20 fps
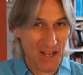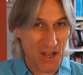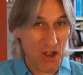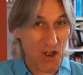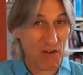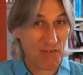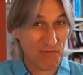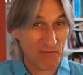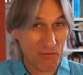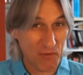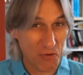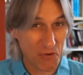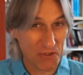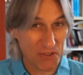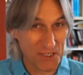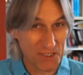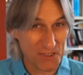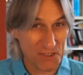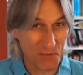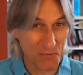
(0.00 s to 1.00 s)
I've fallen
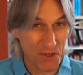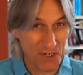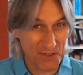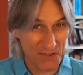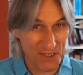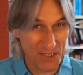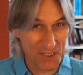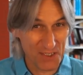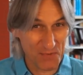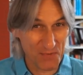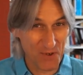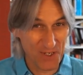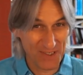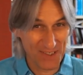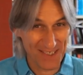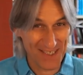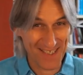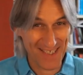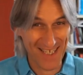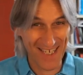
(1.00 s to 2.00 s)
into one of these
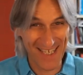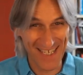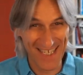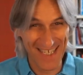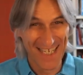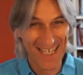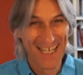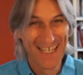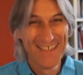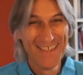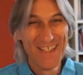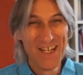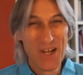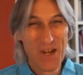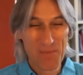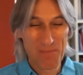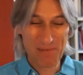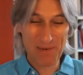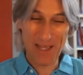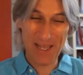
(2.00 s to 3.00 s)
once
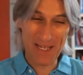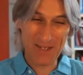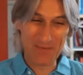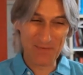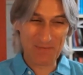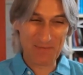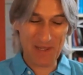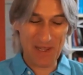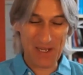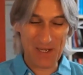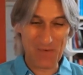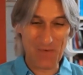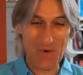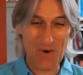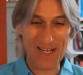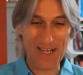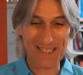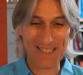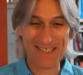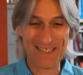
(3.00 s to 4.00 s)
playing
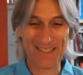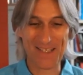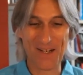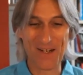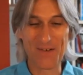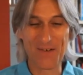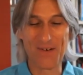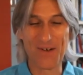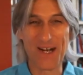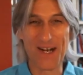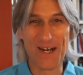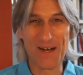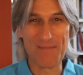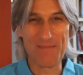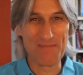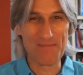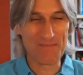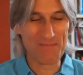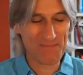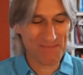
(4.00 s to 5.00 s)
white. So
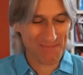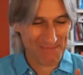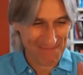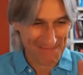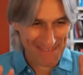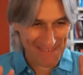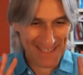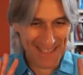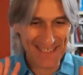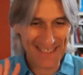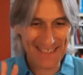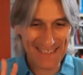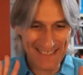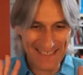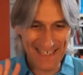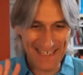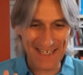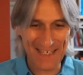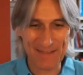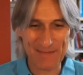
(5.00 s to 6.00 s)

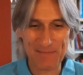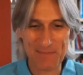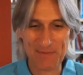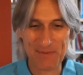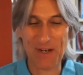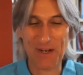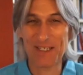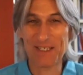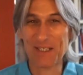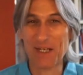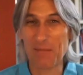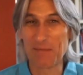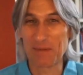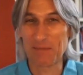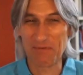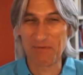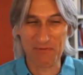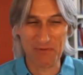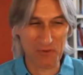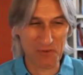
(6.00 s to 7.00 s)
yeah, pride comes
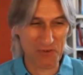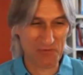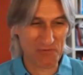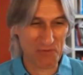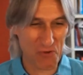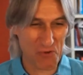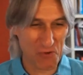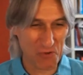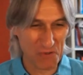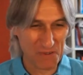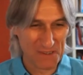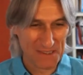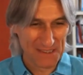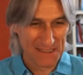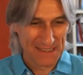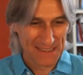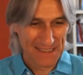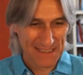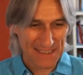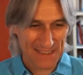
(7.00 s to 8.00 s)
before a fall.
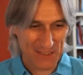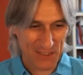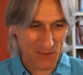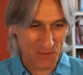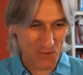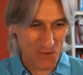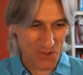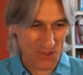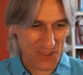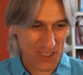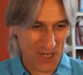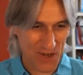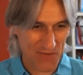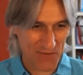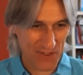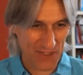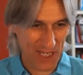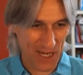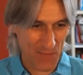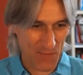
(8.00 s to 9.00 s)
So watch out
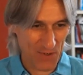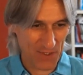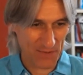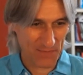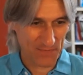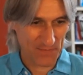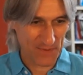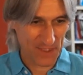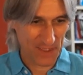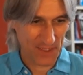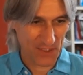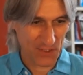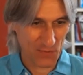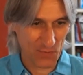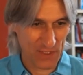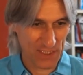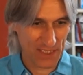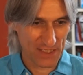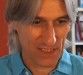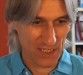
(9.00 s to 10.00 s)
for that one, another
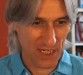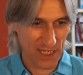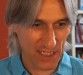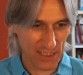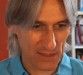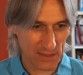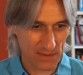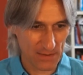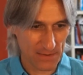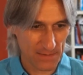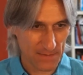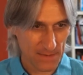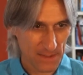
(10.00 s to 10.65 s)
weak diagonal.